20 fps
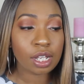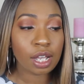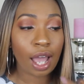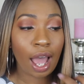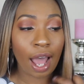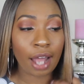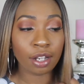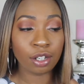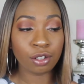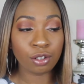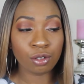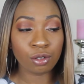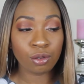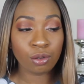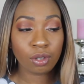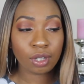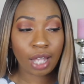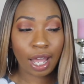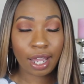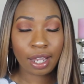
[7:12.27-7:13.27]
I
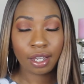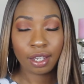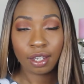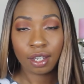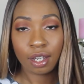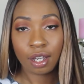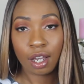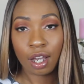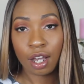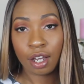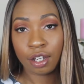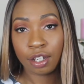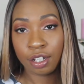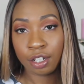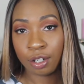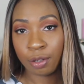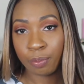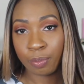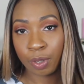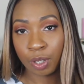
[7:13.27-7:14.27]
do like a
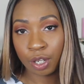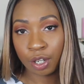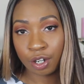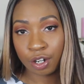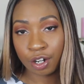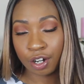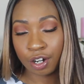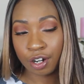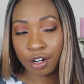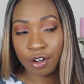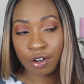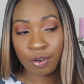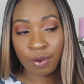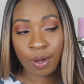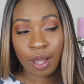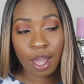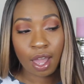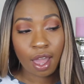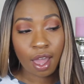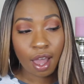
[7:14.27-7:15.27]
good pin
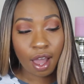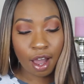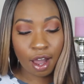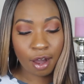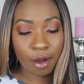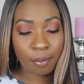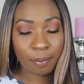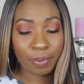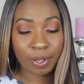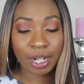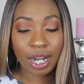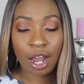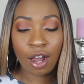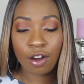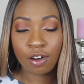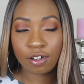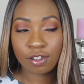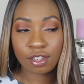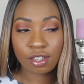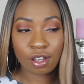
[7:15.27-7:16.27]
curl, but I
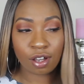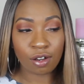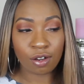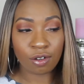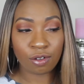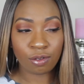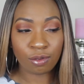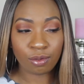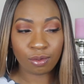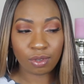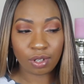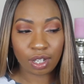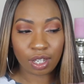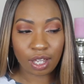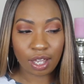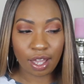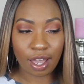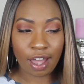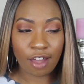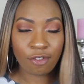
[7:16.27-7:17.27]
also
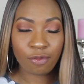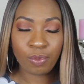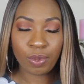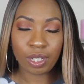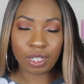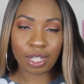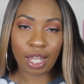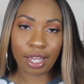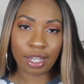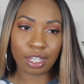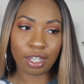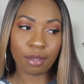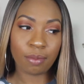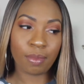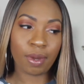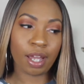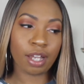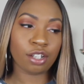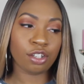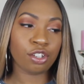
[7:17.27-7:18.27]
have been liking
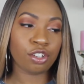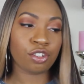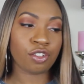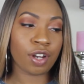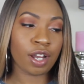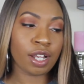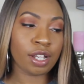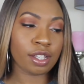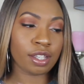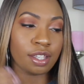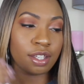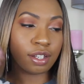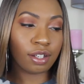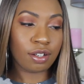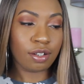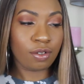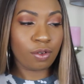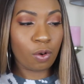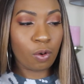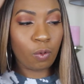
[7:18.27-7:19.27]
my straight
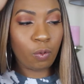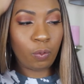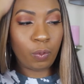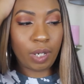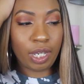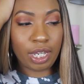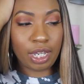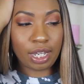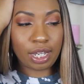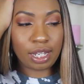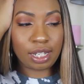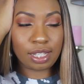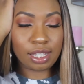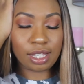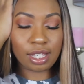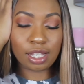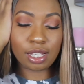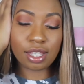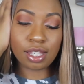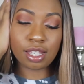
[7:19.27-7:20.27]

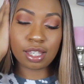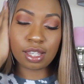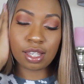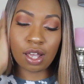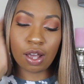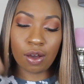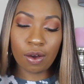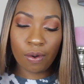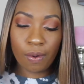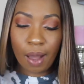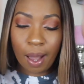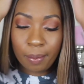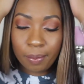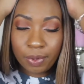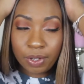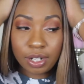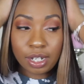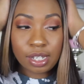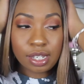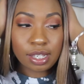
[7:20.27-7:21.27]
wigs, so I'm
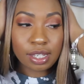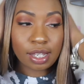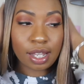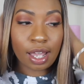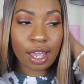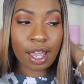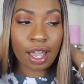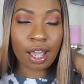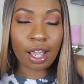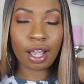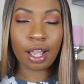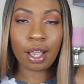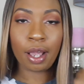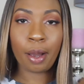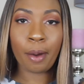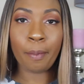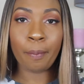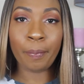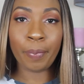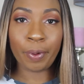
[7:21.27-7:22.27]
gonna say
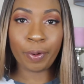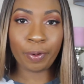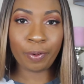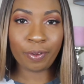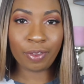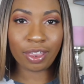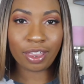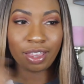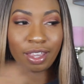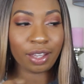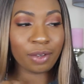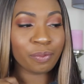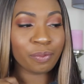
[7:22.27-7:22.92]
both.